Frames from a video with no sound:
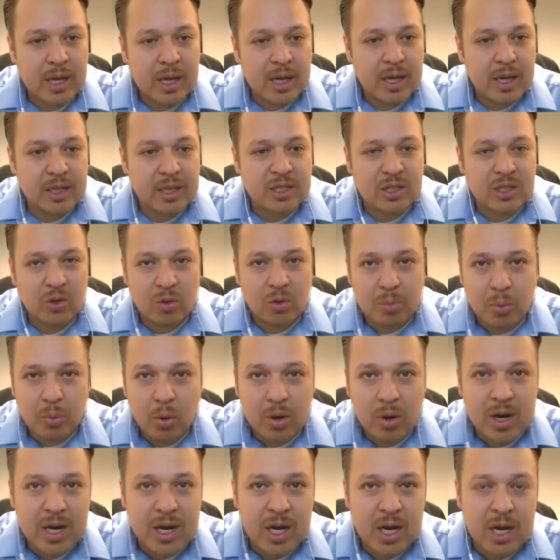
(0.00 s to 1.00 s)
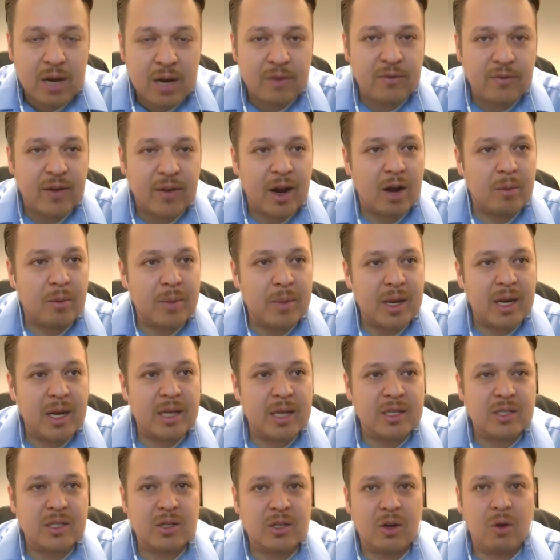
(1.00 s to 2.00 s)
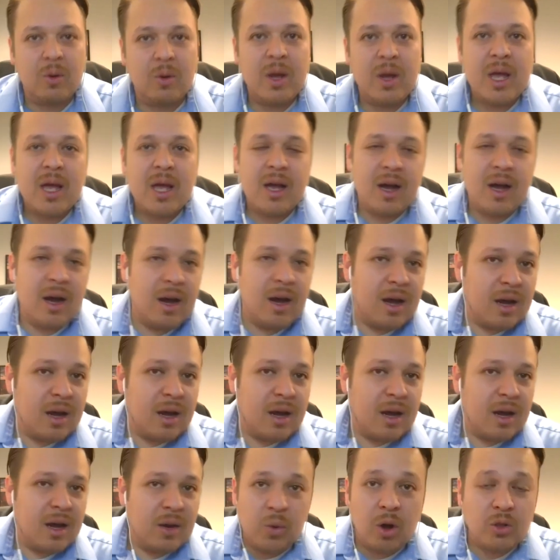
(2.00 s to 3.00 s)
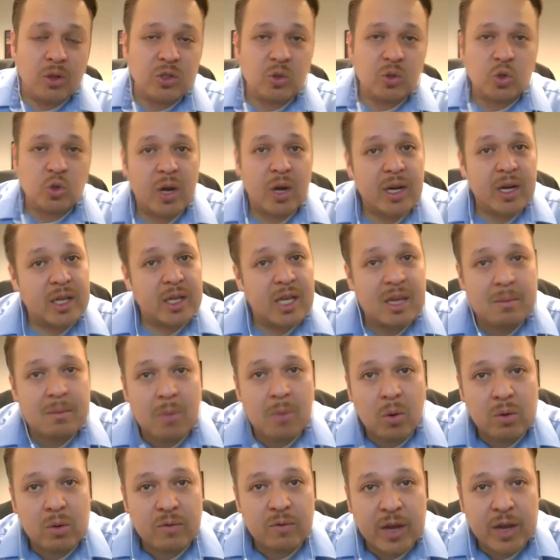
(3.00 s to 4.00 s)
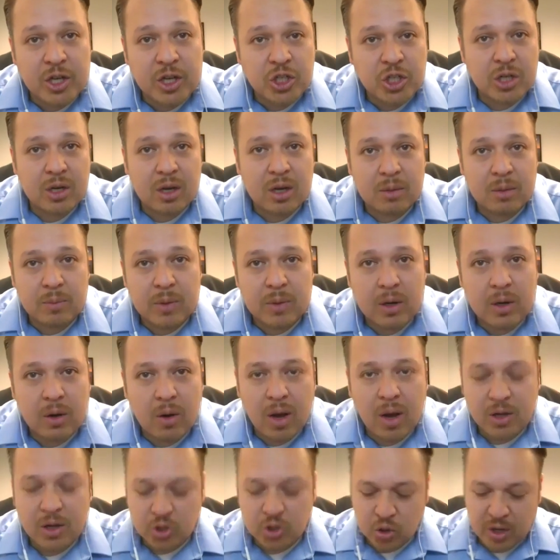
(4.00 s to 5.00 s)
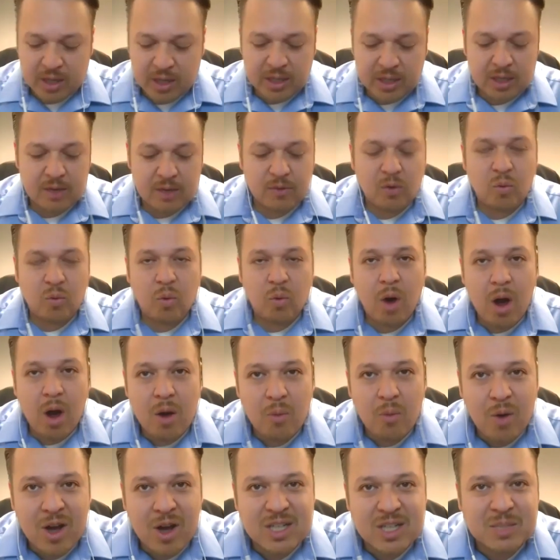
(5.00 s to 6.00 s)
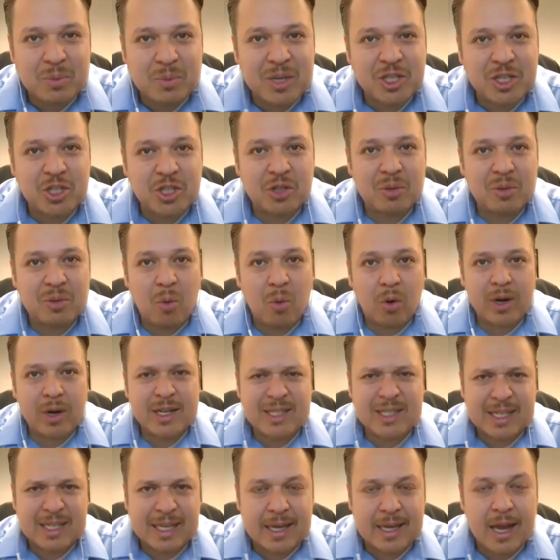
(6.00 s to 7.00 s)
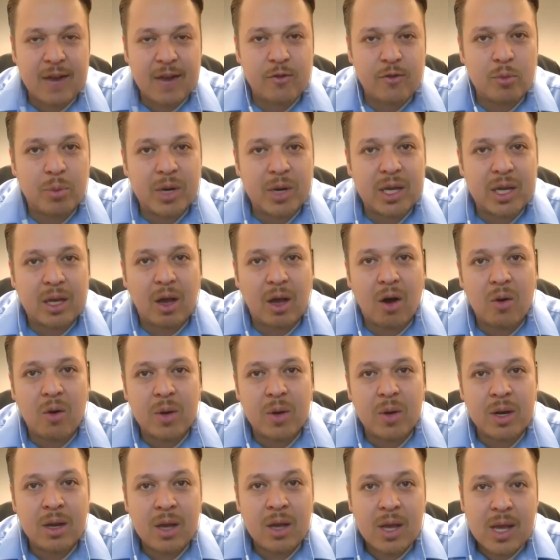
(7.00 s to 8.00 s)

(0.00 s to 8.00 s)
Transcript: It's so important in an environment. And so uh, we also try to keep motivation up. You know, I try to give a rah, rah speech in the morning to get everybody going.